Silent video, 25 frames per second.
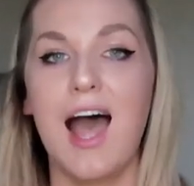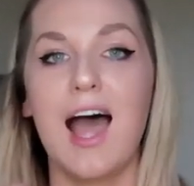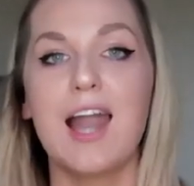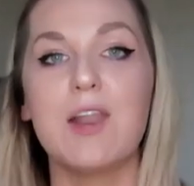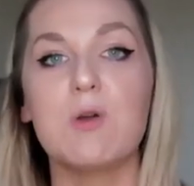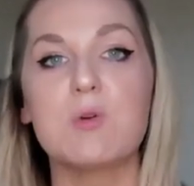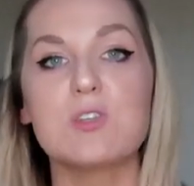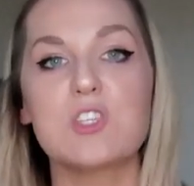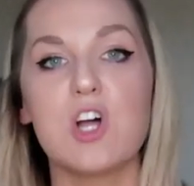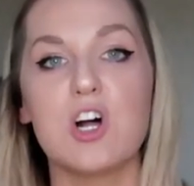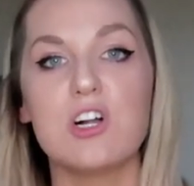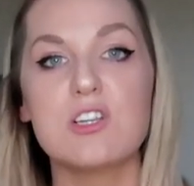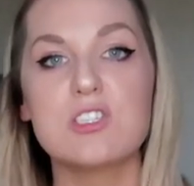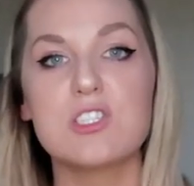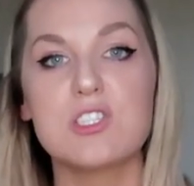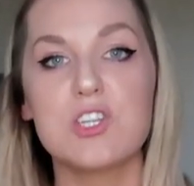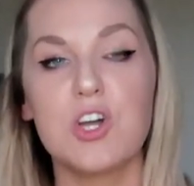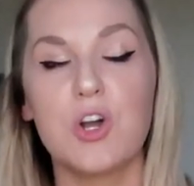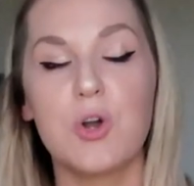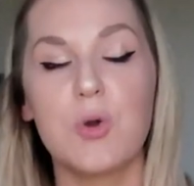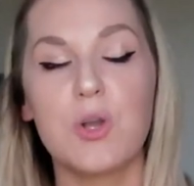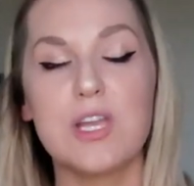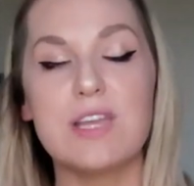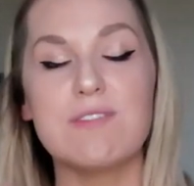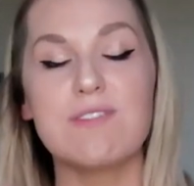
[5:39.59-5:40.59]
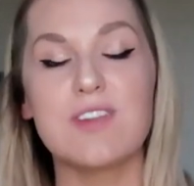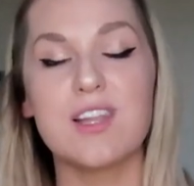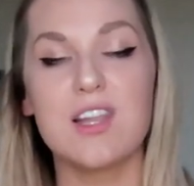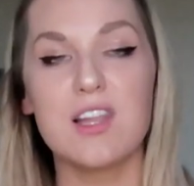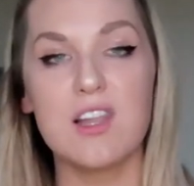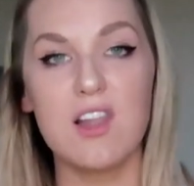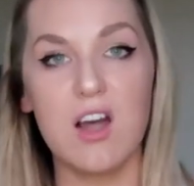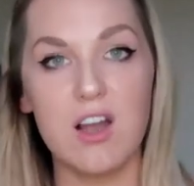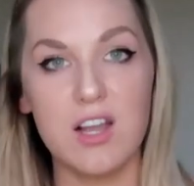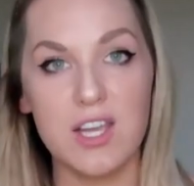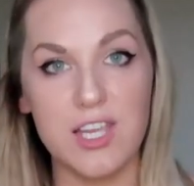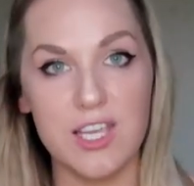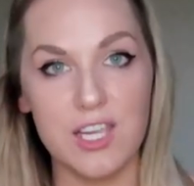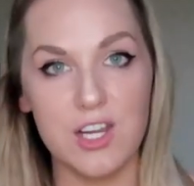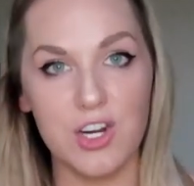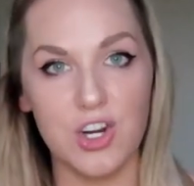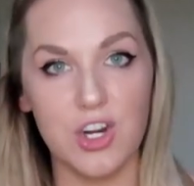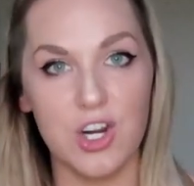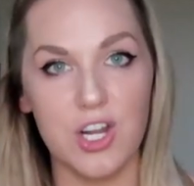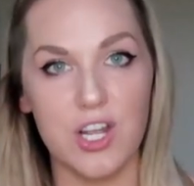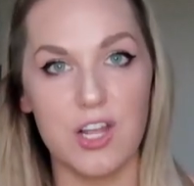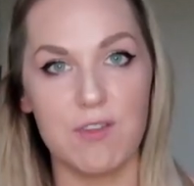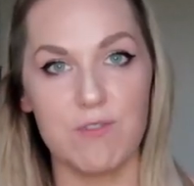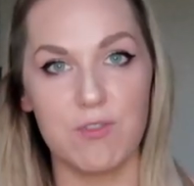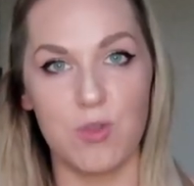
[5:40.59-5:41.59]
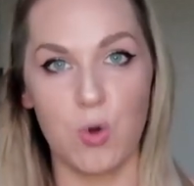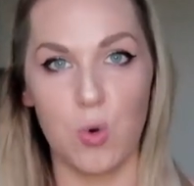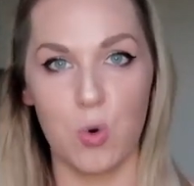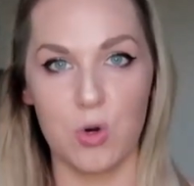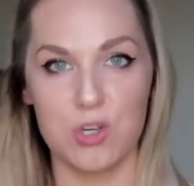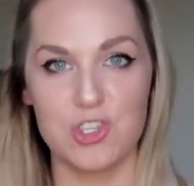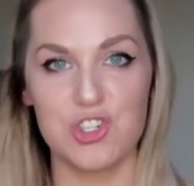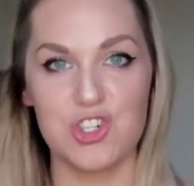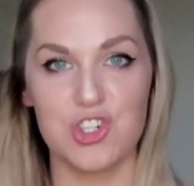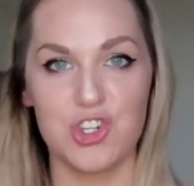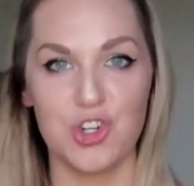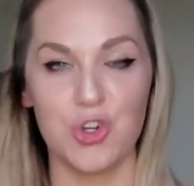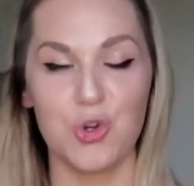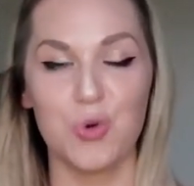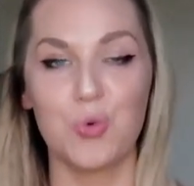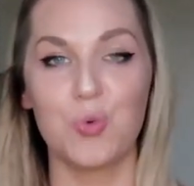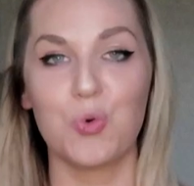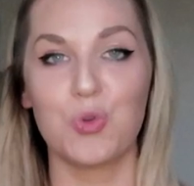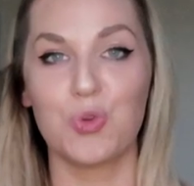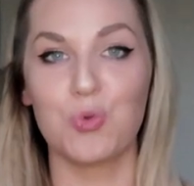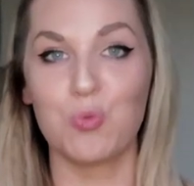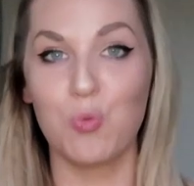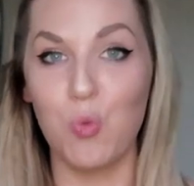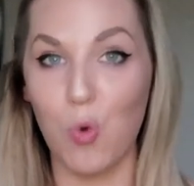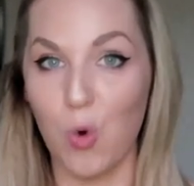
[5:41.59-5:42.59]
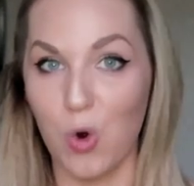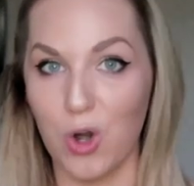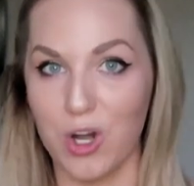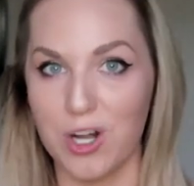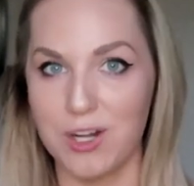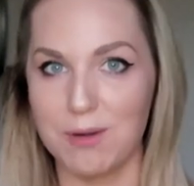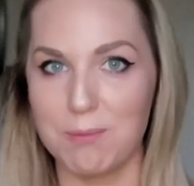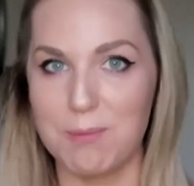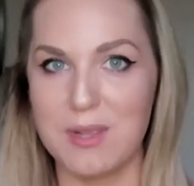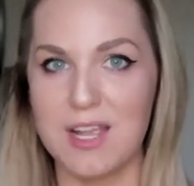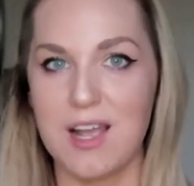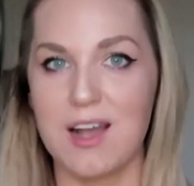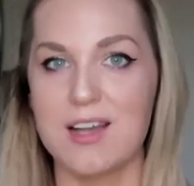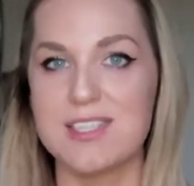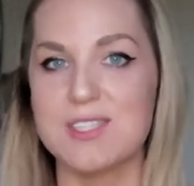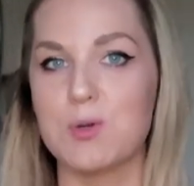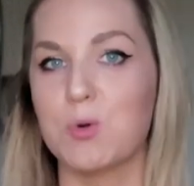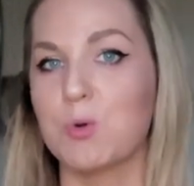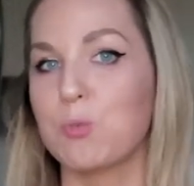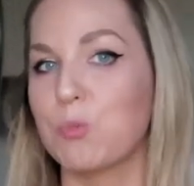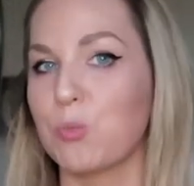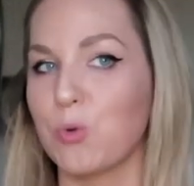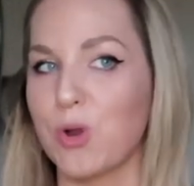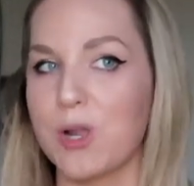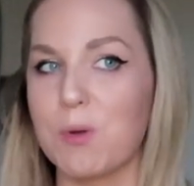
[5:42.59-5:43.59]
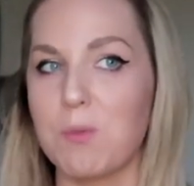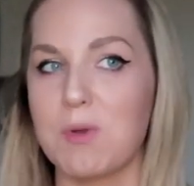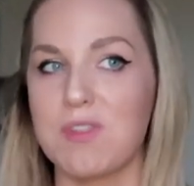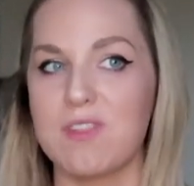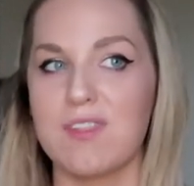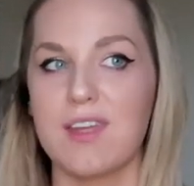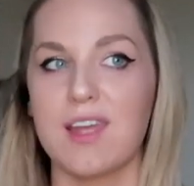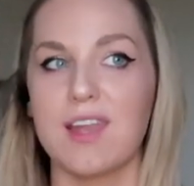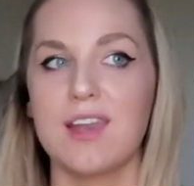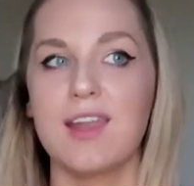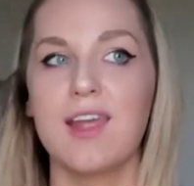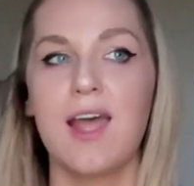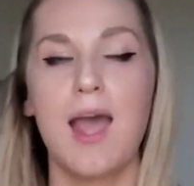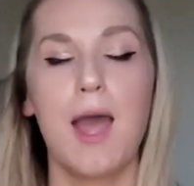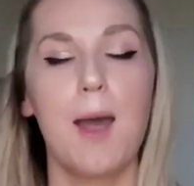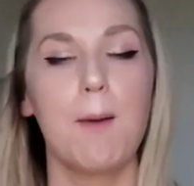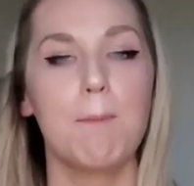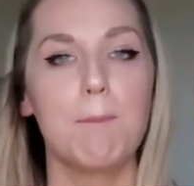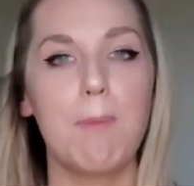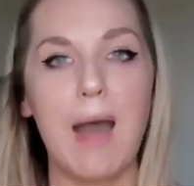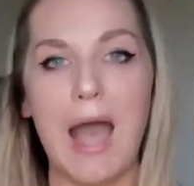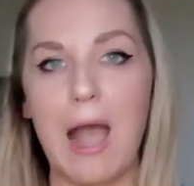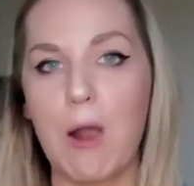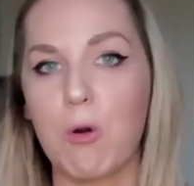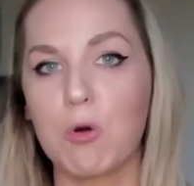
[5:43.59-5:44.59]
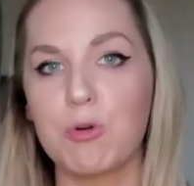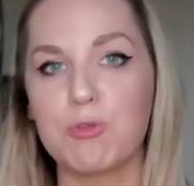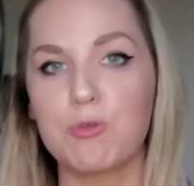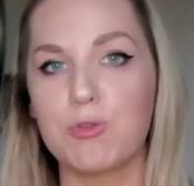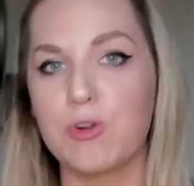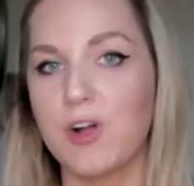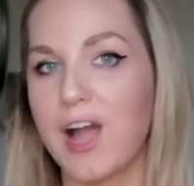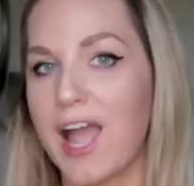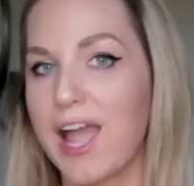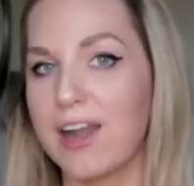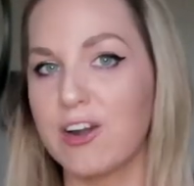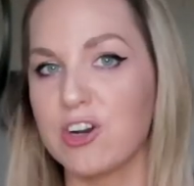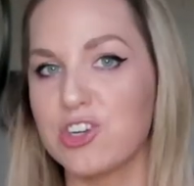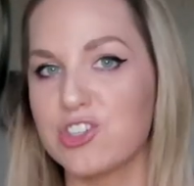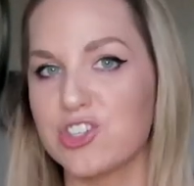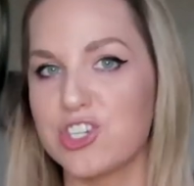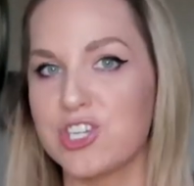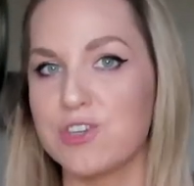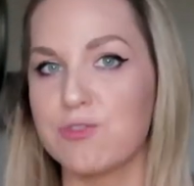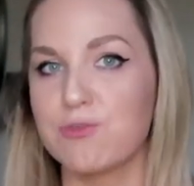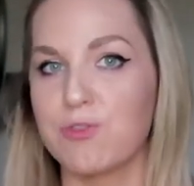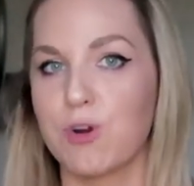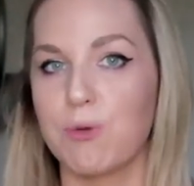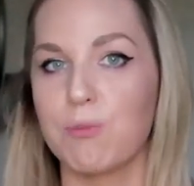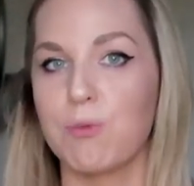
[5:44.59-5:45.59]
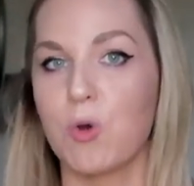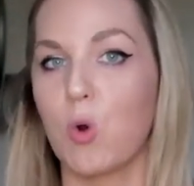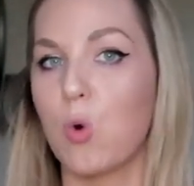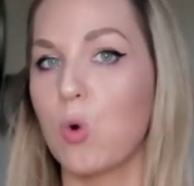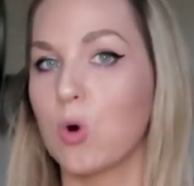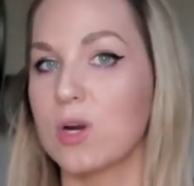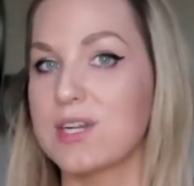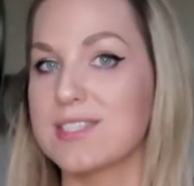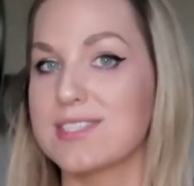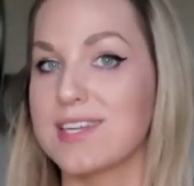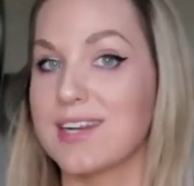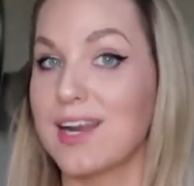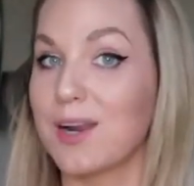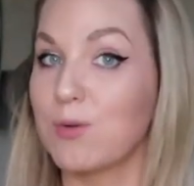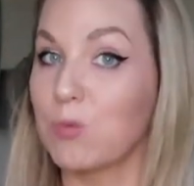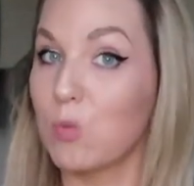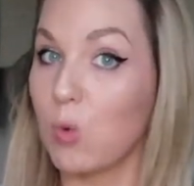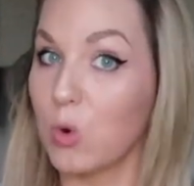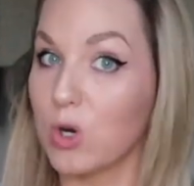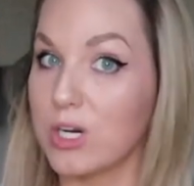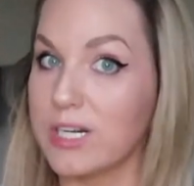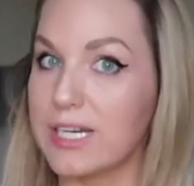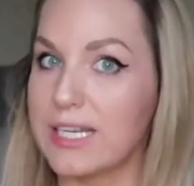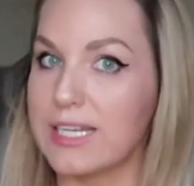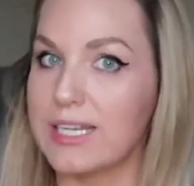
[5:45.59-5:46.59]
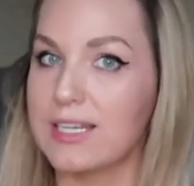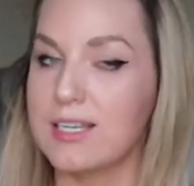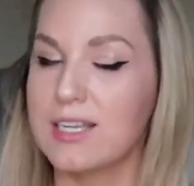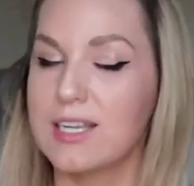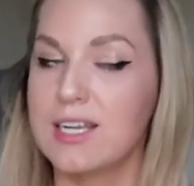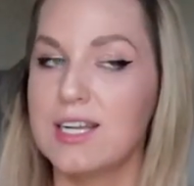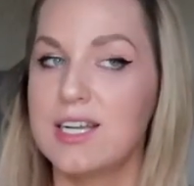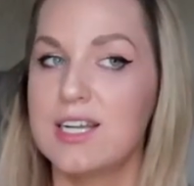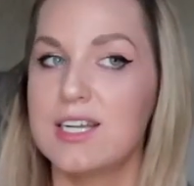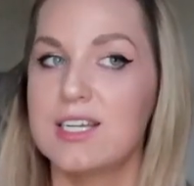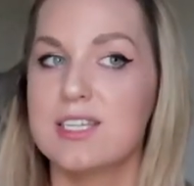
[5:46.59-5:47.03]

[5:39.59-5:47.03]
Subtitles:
And it was also even luckier if the horseshoe was worn because it would bring with it powerful energy from the horse that had worn it.